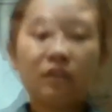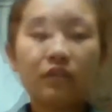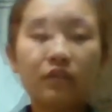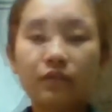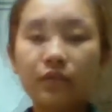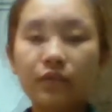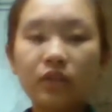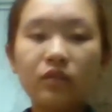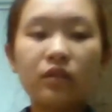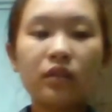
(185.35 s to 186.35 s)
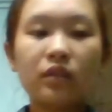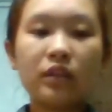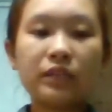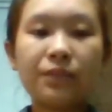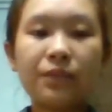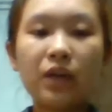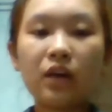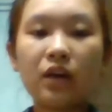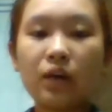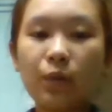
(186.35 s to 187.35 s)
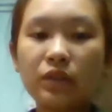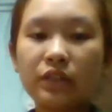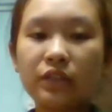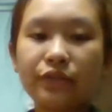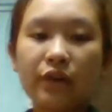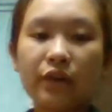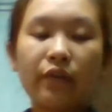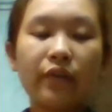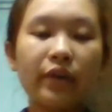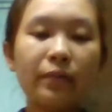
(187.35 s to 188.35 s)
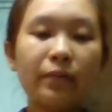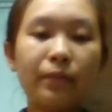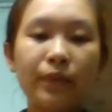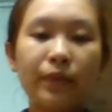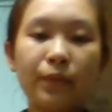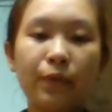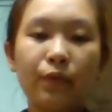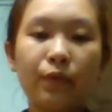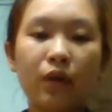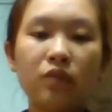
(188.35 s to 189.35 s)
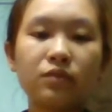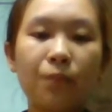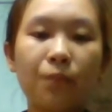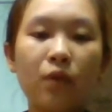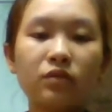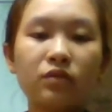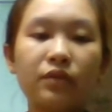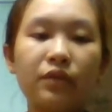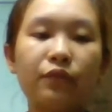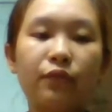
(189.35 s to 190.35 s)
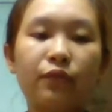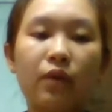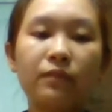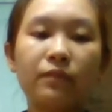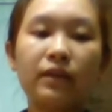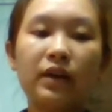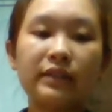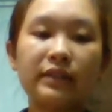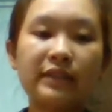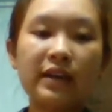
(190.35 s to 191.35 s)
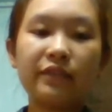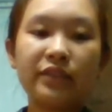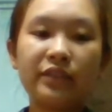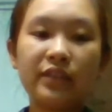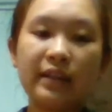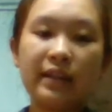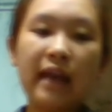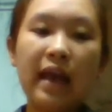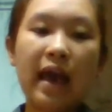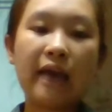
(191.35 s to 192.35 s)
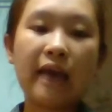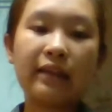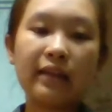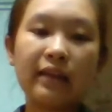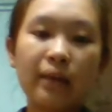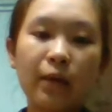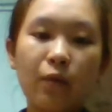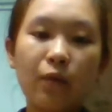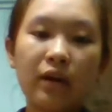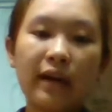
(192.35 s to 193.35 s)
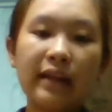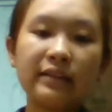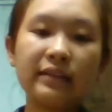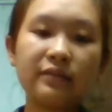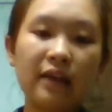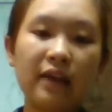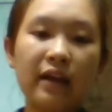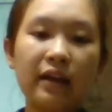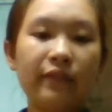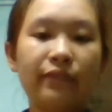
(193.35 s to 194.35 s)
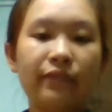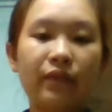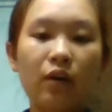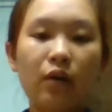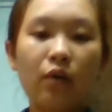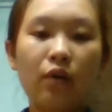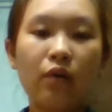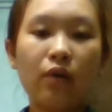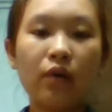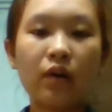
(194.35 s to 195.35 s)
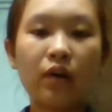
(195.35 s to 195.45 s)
First, the speaker wanted to know if people got sports news from television, and they were getting tired of or